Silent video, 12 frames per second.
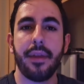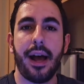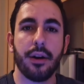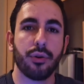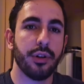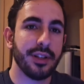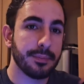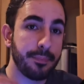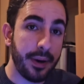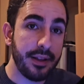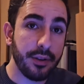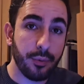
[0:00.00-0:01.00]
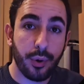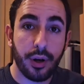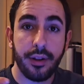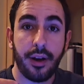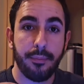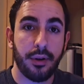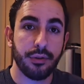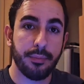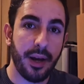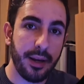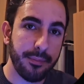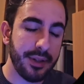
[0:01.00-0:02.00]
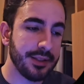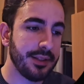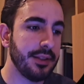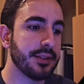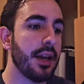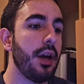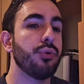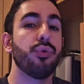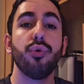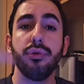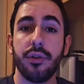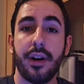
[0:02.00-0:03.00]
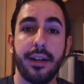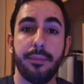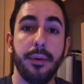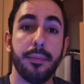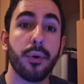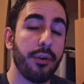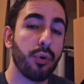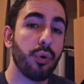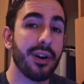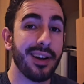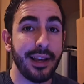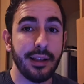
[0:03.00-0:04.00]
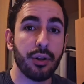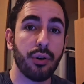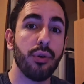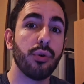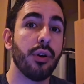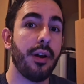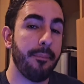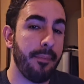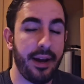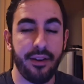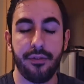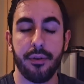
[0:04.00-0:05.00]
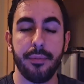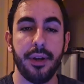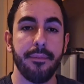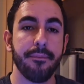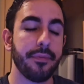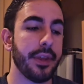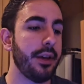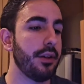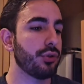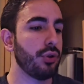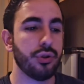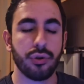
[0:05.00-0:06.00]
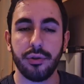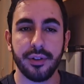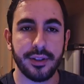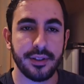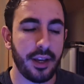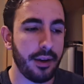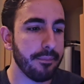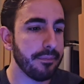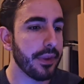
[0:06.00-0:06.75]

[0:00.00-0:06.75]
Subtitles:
are going to spread the word about my business to the right people who are later on going to buy from me. So it's all the same.